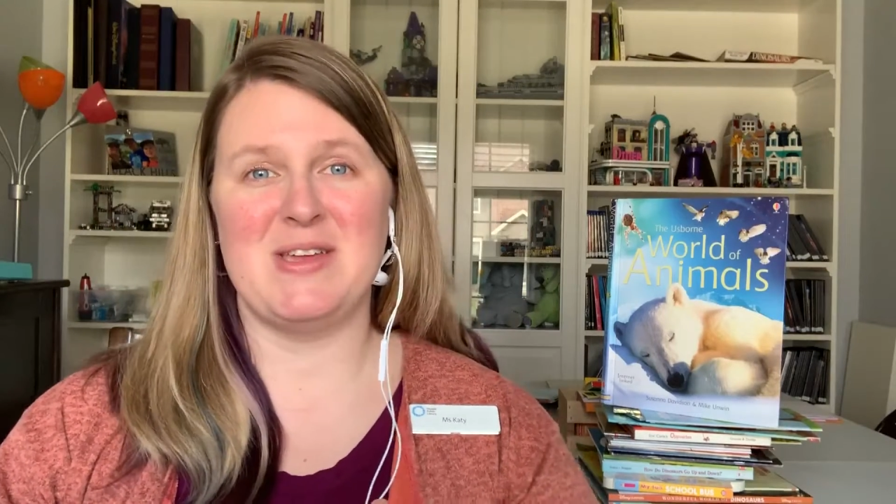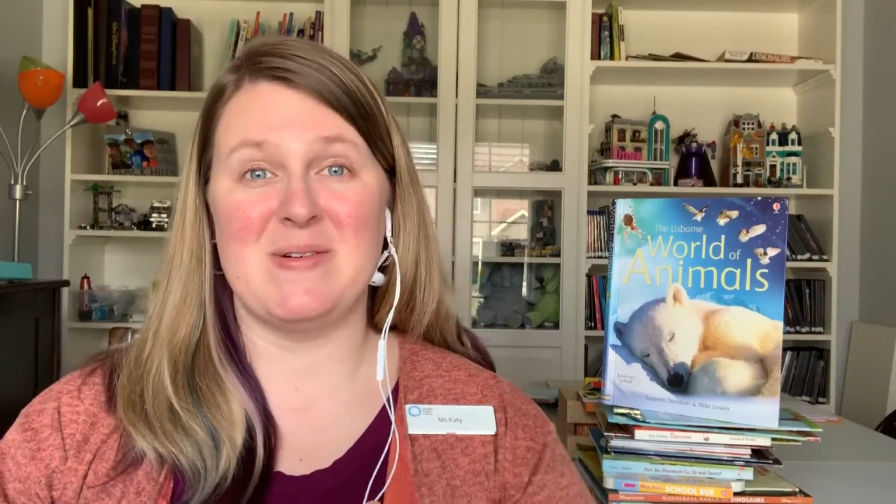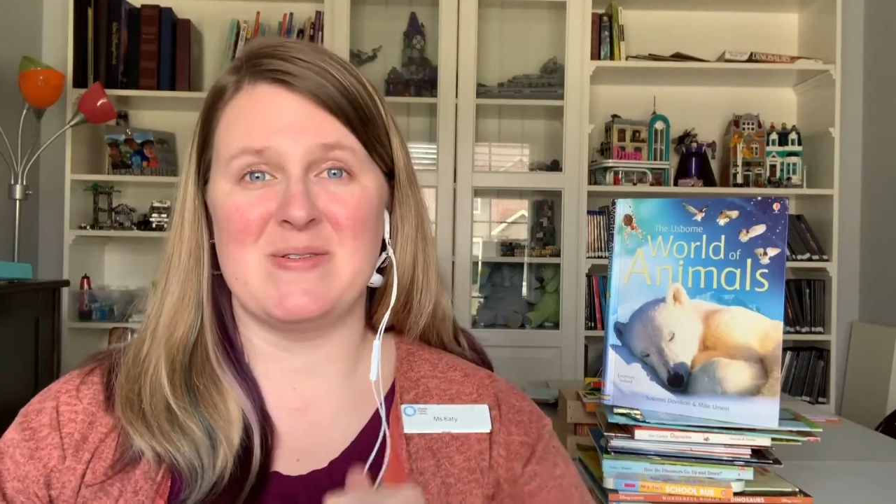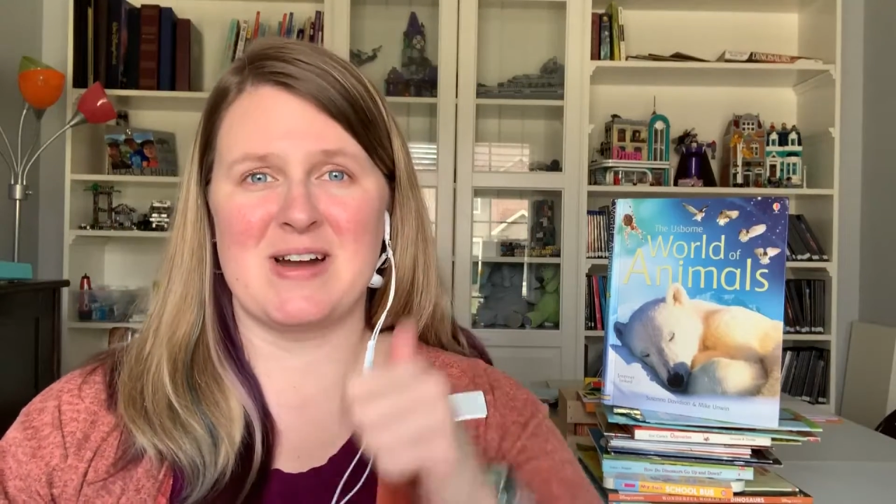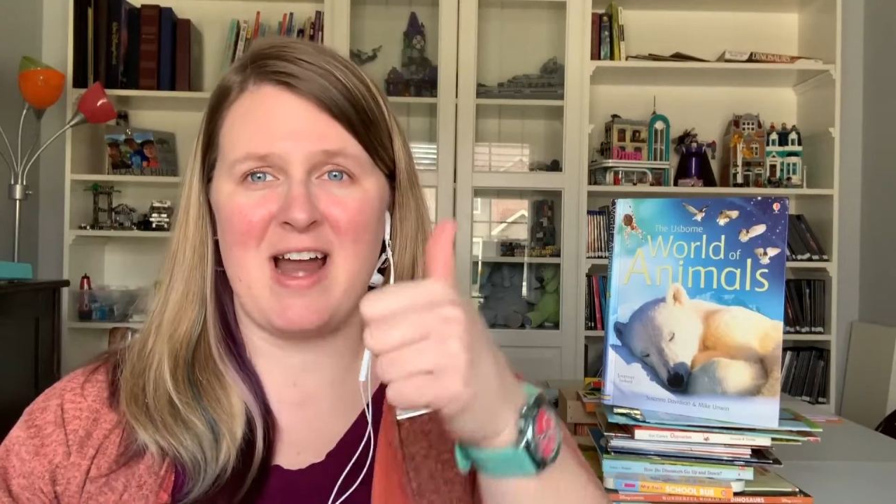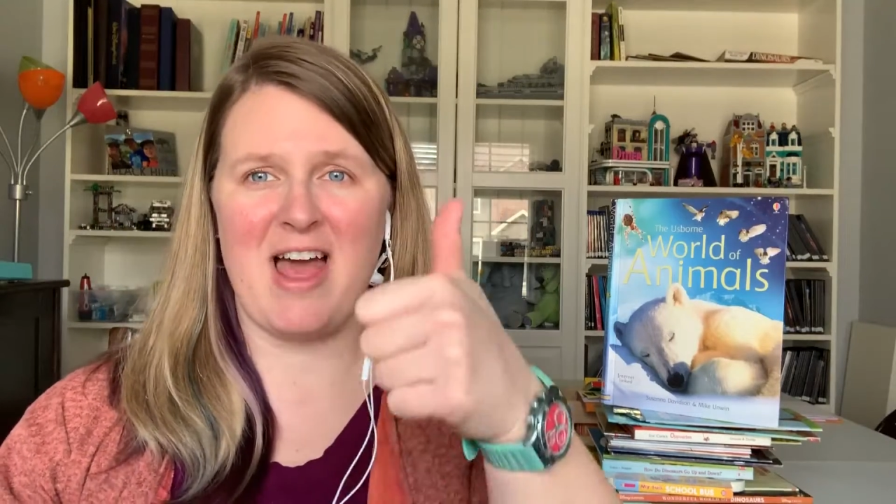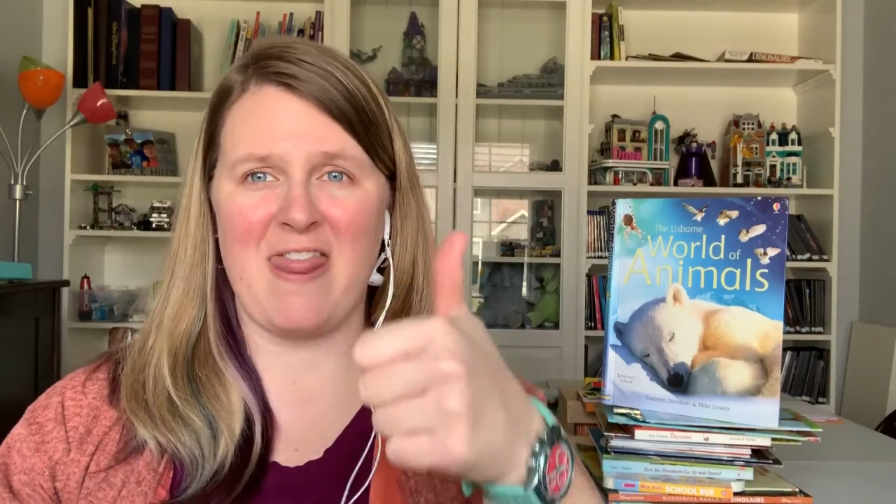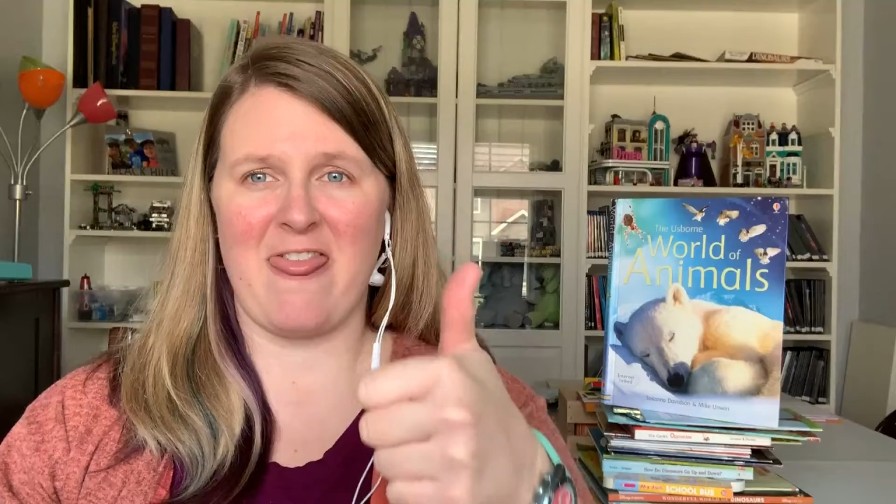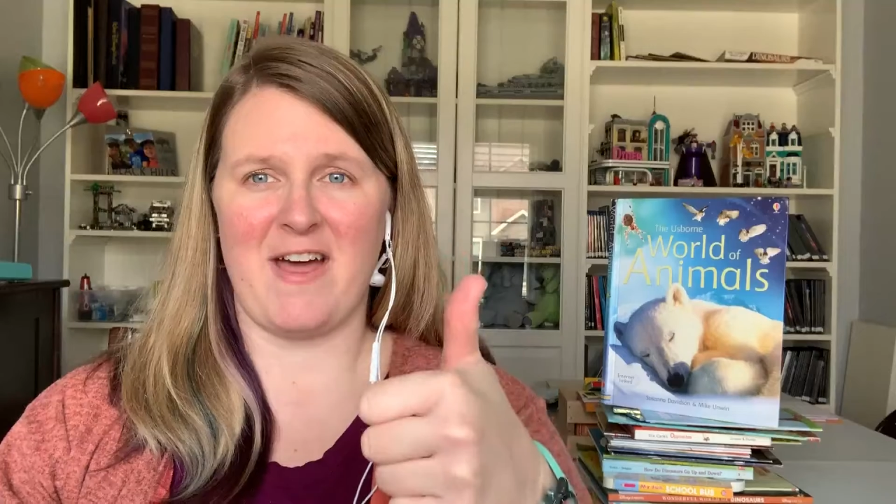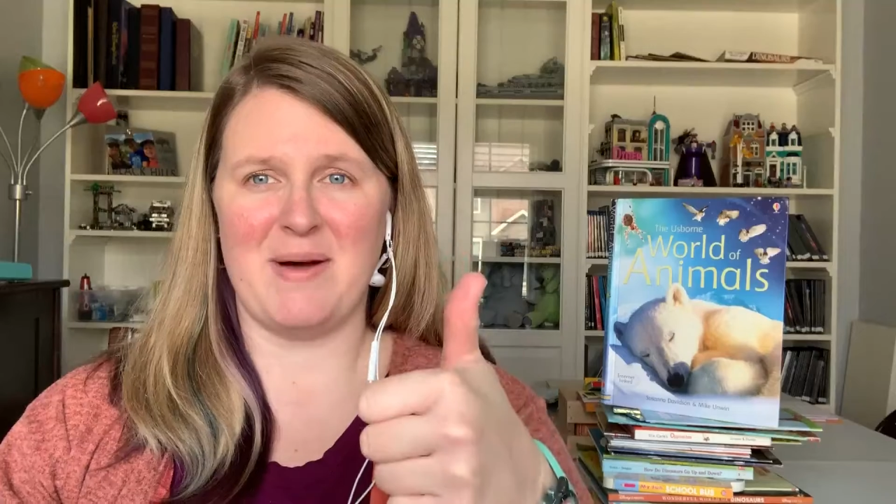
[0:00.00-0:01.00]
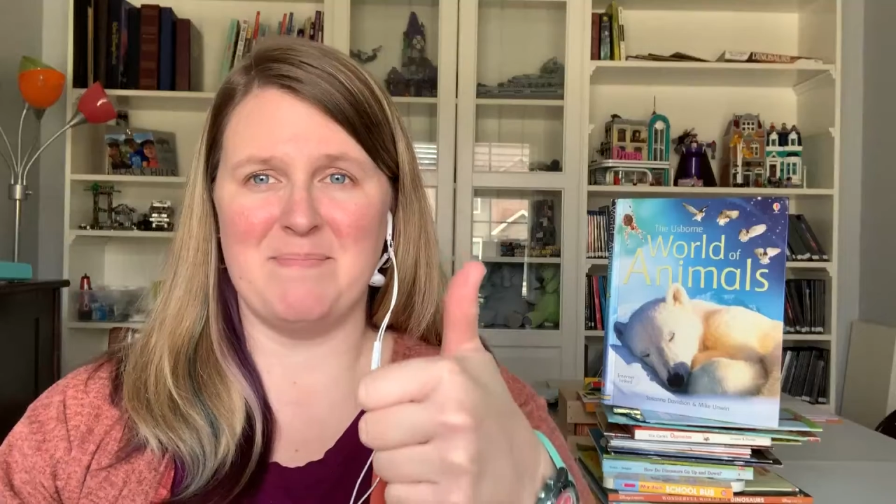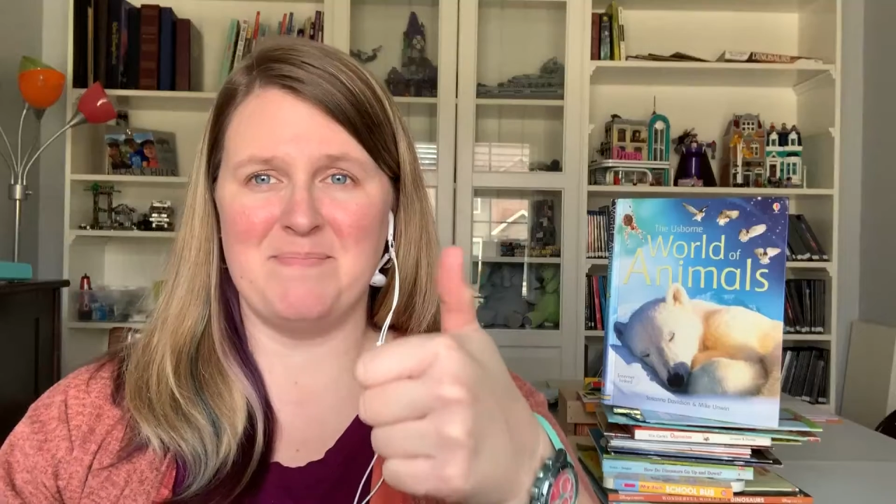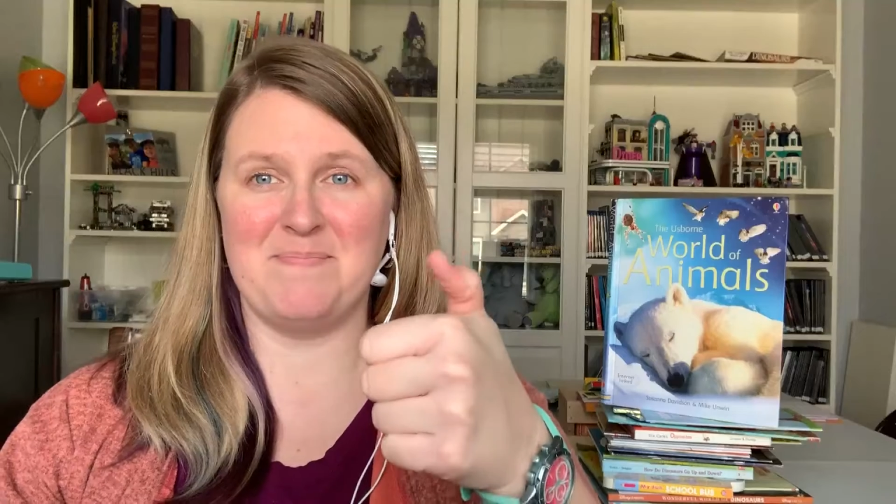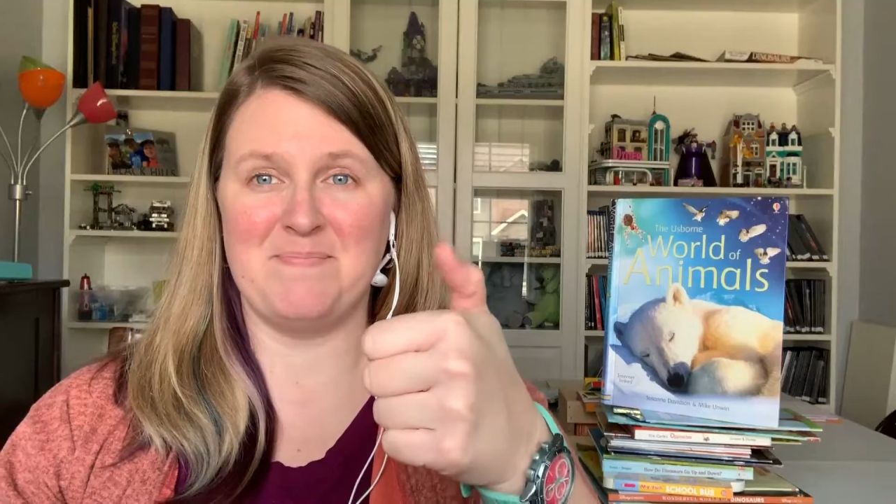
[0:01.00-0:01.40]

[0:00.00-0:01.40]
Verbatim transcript: your thumb?